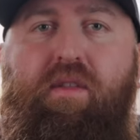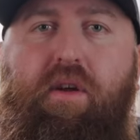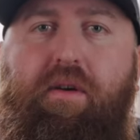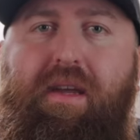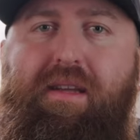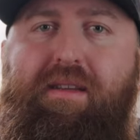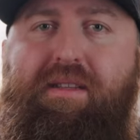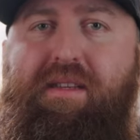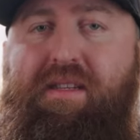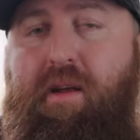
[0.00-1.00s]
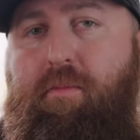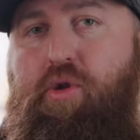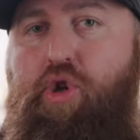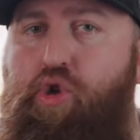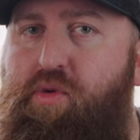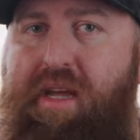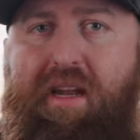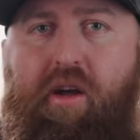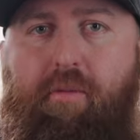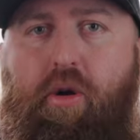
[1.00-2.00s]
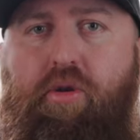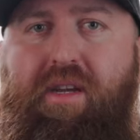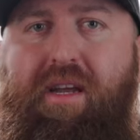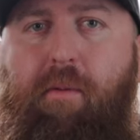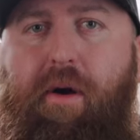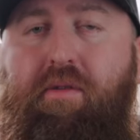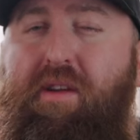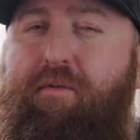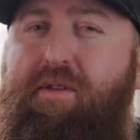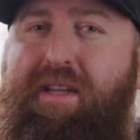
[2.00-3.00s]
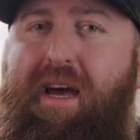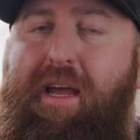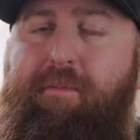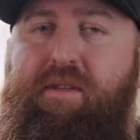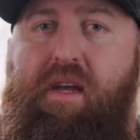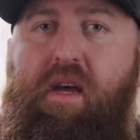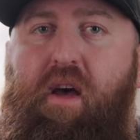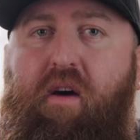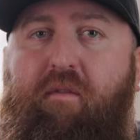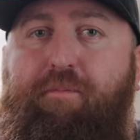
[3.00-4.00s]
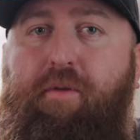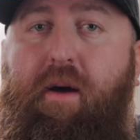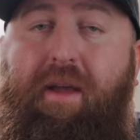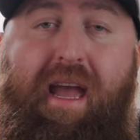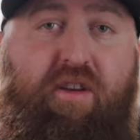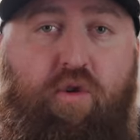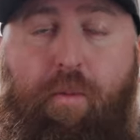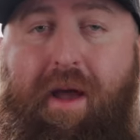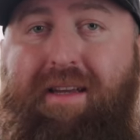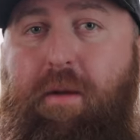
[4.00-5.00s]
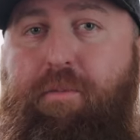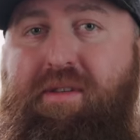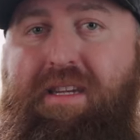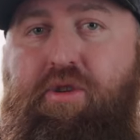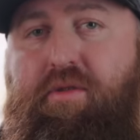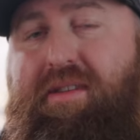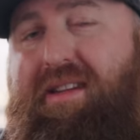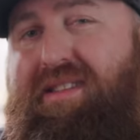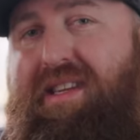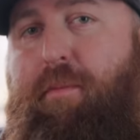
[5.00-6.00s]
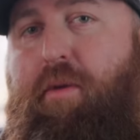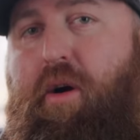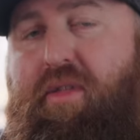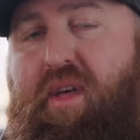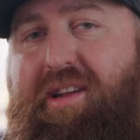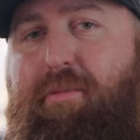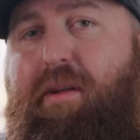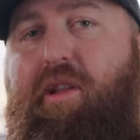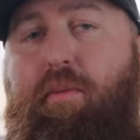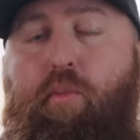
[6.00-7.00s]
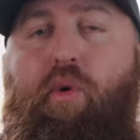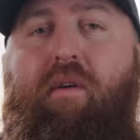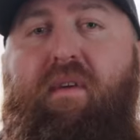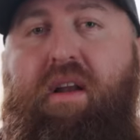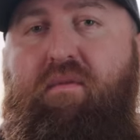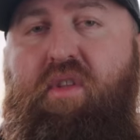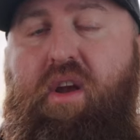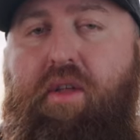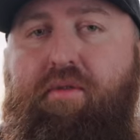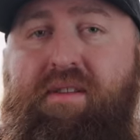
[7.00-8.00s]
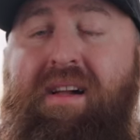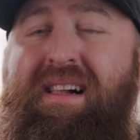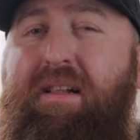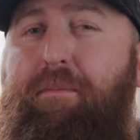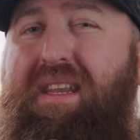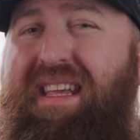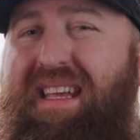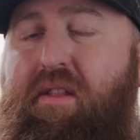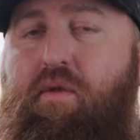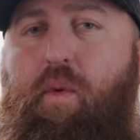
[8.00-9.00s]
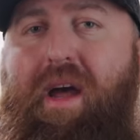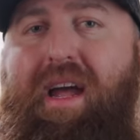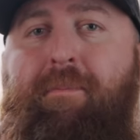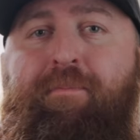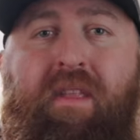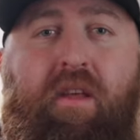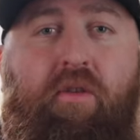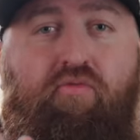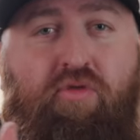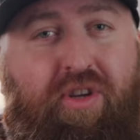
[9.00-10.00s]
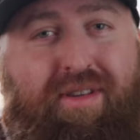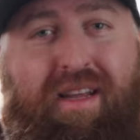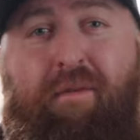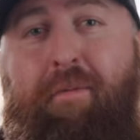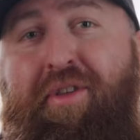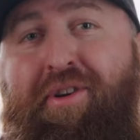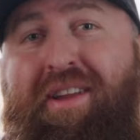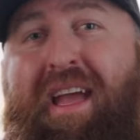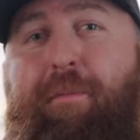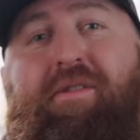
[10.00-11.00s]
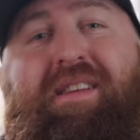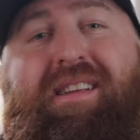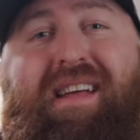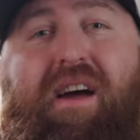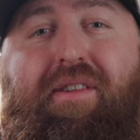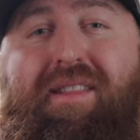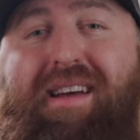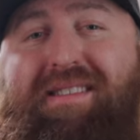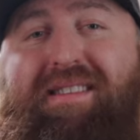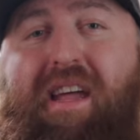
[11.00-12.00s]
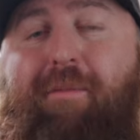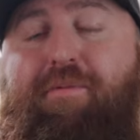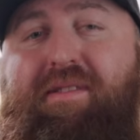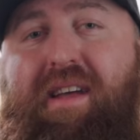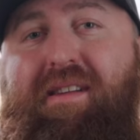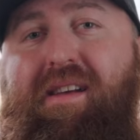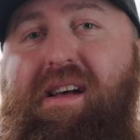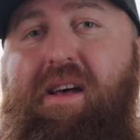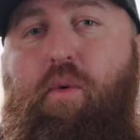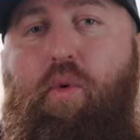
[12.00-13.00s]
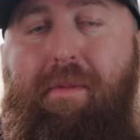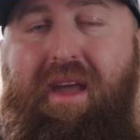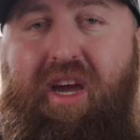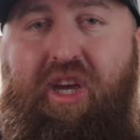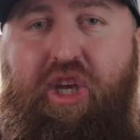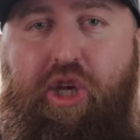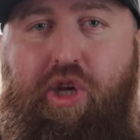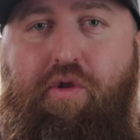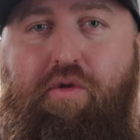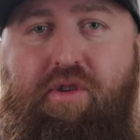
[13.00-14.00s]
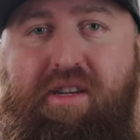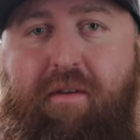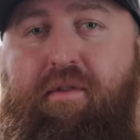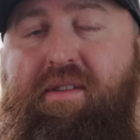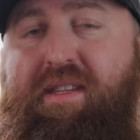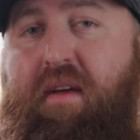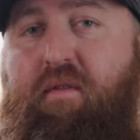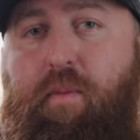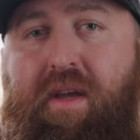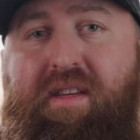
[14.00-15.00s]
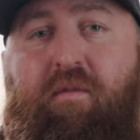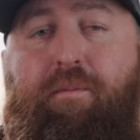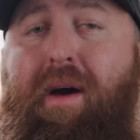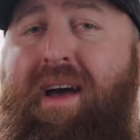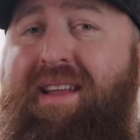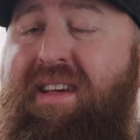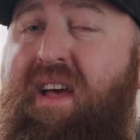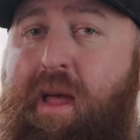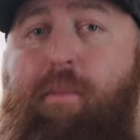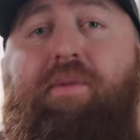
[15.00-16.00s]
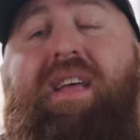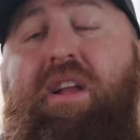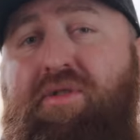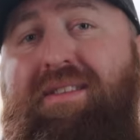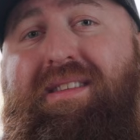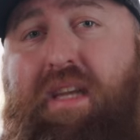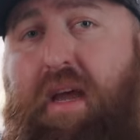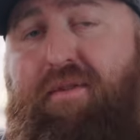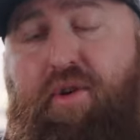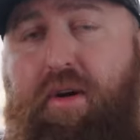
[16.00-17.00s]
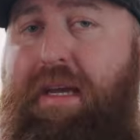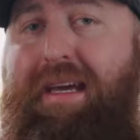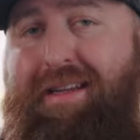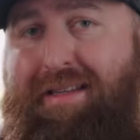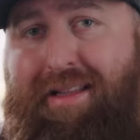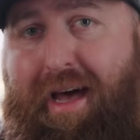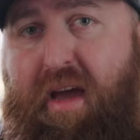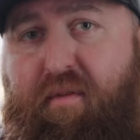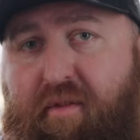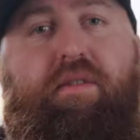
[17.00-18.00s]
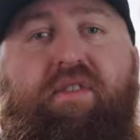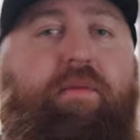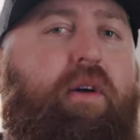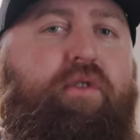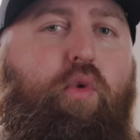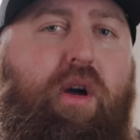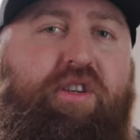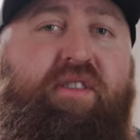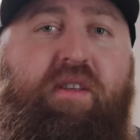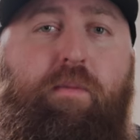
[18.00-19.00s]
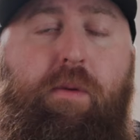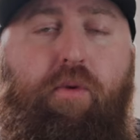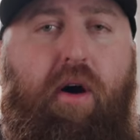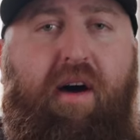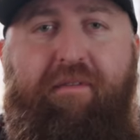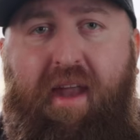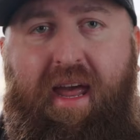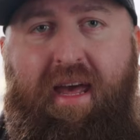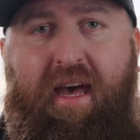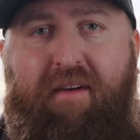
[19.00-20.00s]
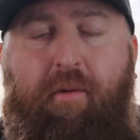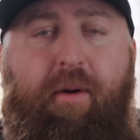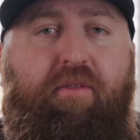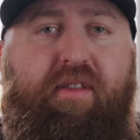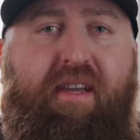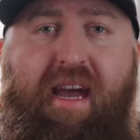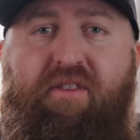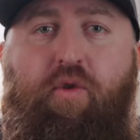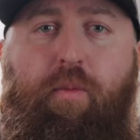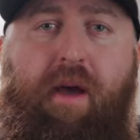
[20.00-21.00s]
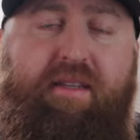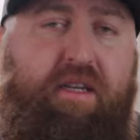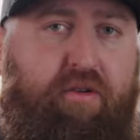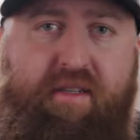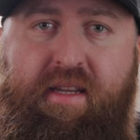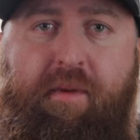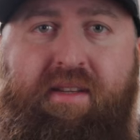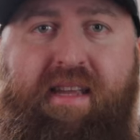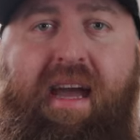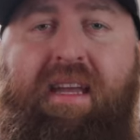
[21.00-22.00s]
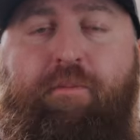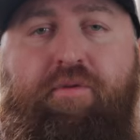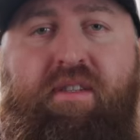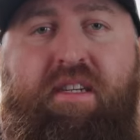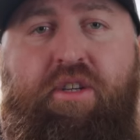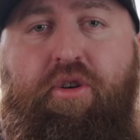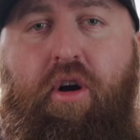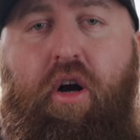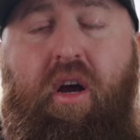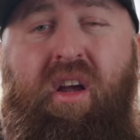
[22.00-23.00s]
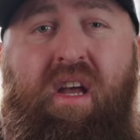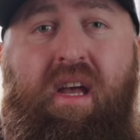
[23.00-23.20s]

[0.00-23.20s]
There is some new data emerging about different types of gastropexy procedures, and some are thought to be a little bit more effective than others. But either way, reducing from 38% down to less than 10% will make a huge difference, give you peace of mind, and potentially save your Akita's life. So some other questions that people often have about the gastropexy or stomach tacking procedure are,